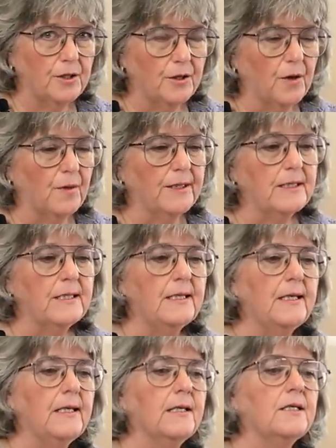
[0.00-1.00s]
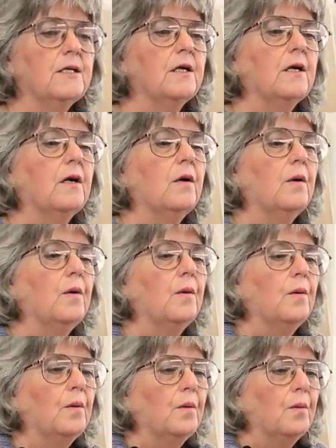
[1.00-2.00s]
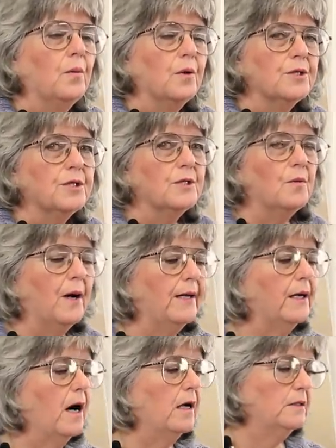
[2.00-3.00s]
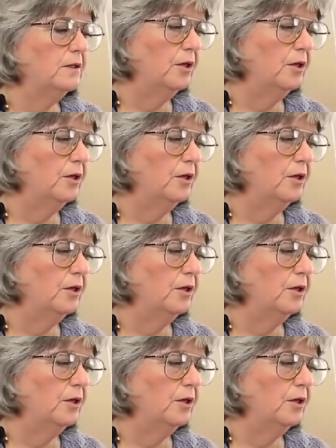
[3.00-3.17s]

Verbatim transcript: you're going to need worsted weight cotton